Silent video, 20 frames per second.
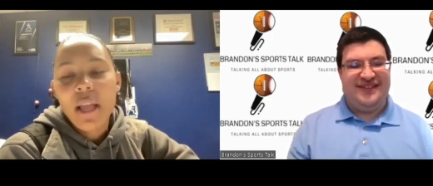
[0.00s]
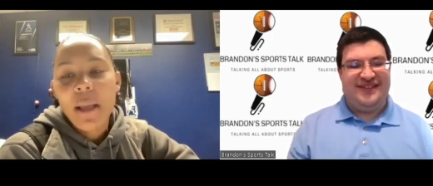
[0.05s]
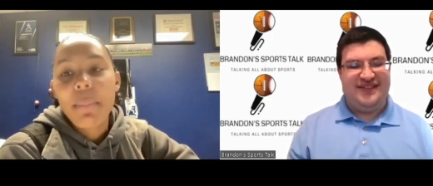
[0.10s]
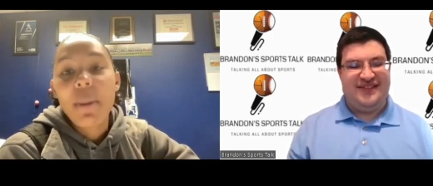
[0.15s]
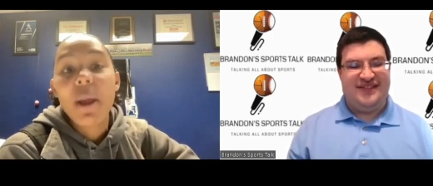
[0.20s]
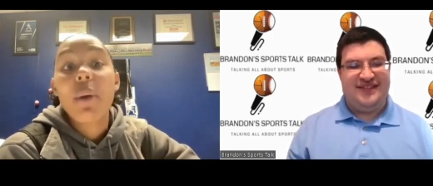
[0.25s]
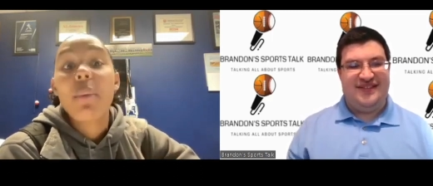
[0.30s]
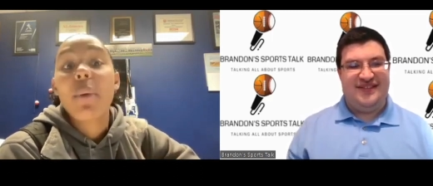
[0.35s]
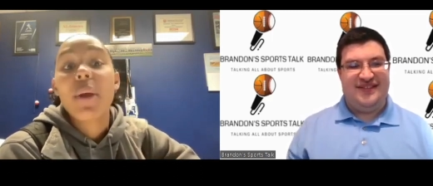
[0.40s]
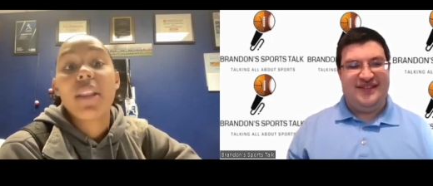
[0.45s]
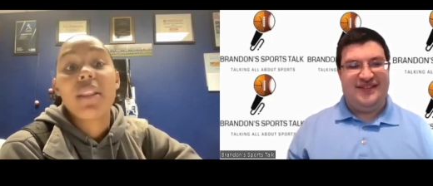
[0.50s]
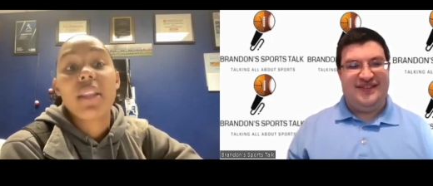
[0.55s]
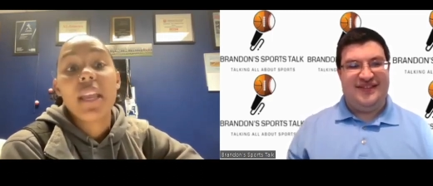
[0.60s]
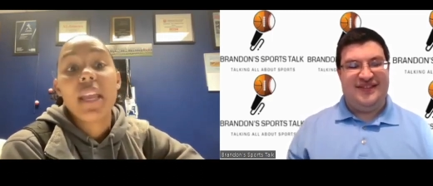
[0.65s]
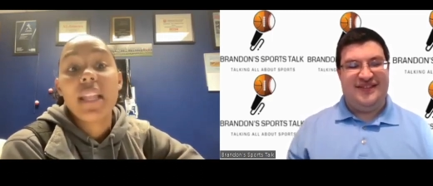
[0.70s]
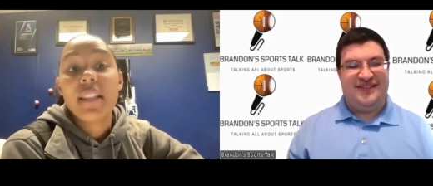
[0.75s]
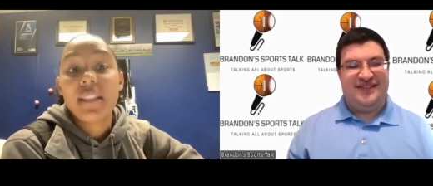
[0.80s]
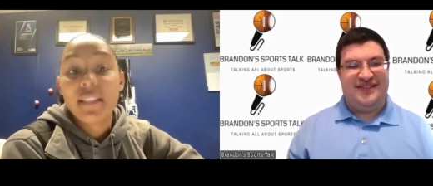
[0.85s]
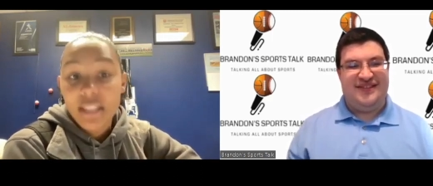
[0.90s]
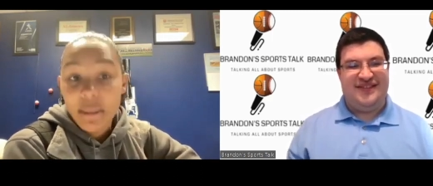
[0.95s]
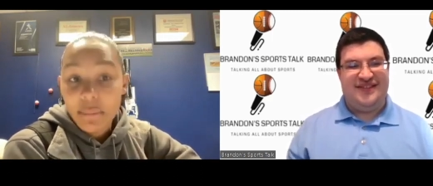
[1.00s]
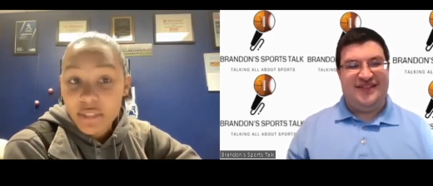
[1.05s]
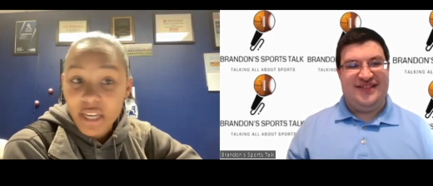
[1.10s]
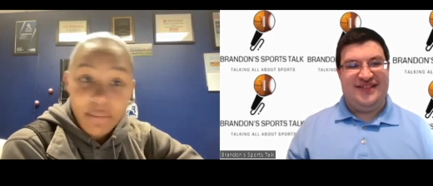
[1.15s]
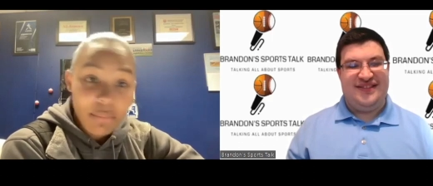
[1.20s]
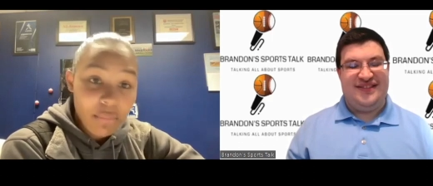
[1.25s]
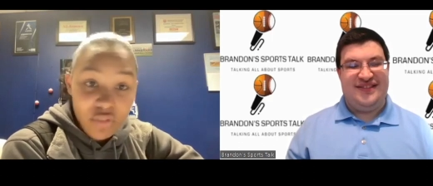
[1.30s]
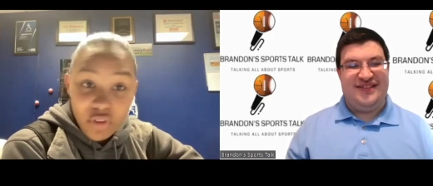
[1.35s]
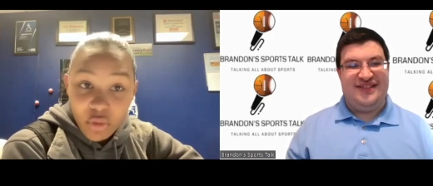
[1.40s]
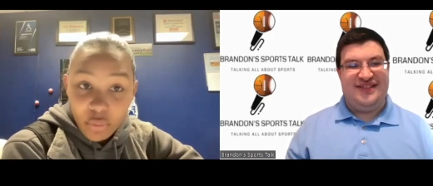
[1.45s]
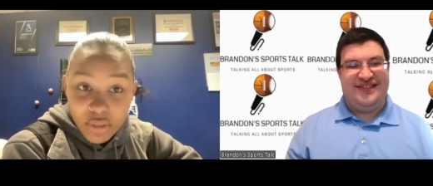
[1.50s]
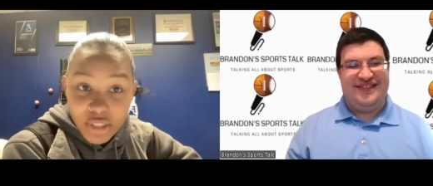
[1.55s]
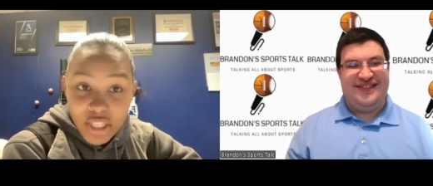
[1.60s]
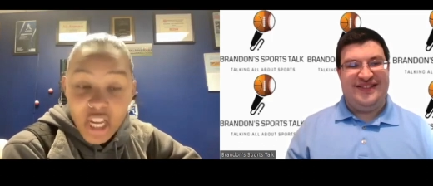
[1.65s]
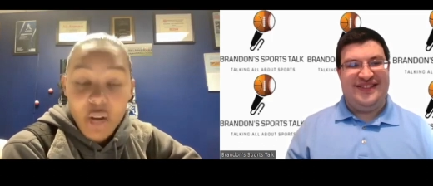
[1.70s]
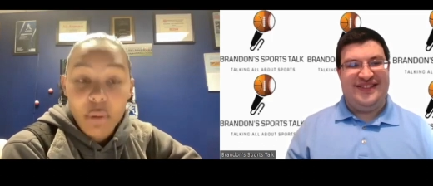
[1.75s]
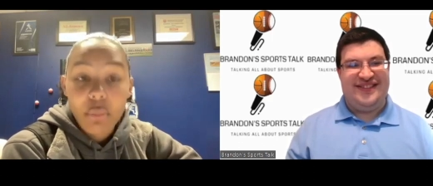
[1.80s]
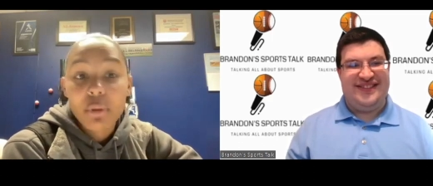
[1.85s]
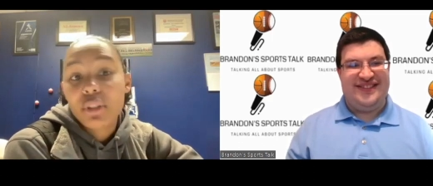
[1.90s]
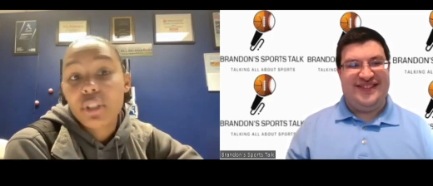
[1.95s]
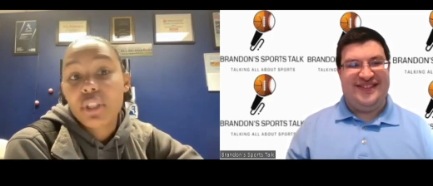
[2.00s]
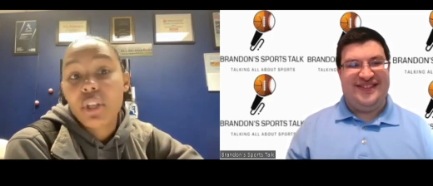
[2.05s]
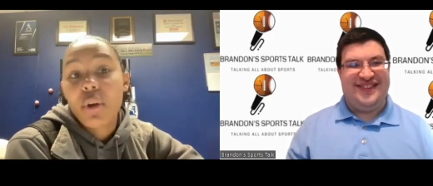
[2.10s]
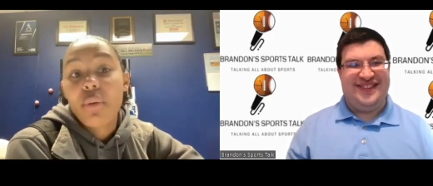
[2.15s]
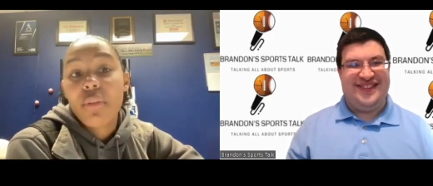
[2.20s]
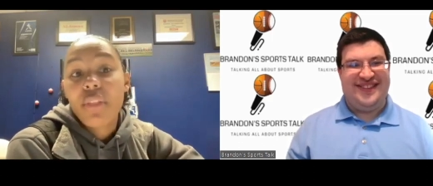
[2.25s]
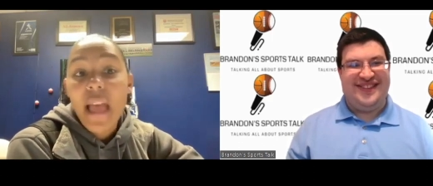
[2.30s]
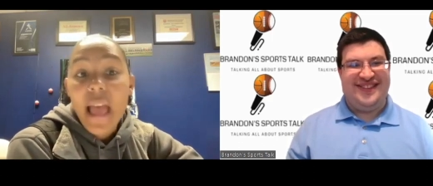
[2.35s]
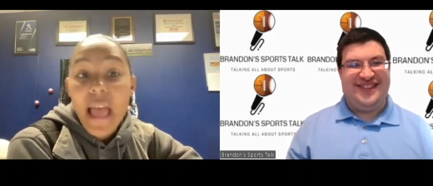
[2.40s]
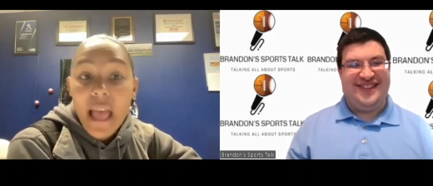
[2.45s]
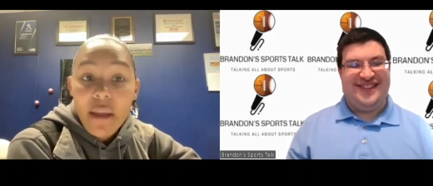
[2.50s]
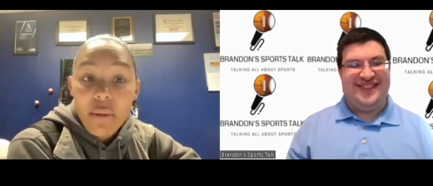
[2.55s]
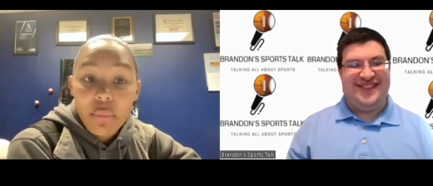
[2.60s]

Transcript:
Speaker 1: But when in the summertime, if no one's there, we'll show that.